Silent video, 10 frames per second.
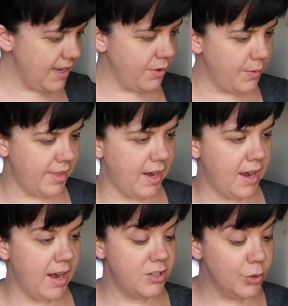the other one that I
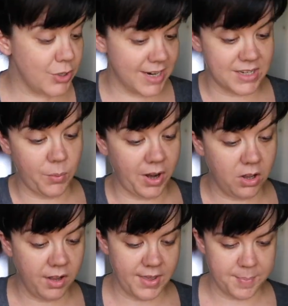got. I told you guys I went
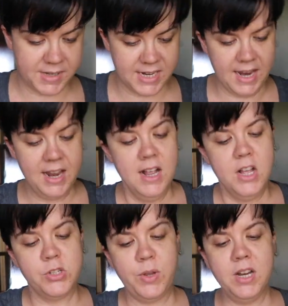cloth happy today.
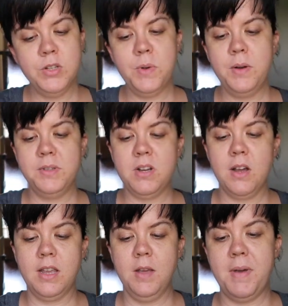So here's what I was
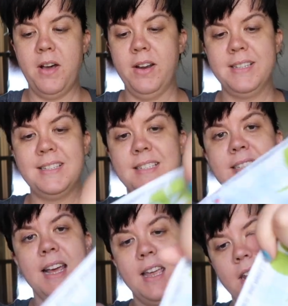talking about a
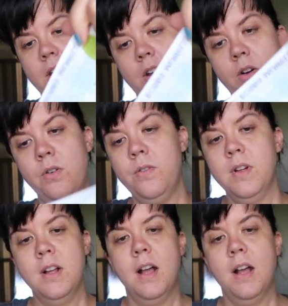second ago.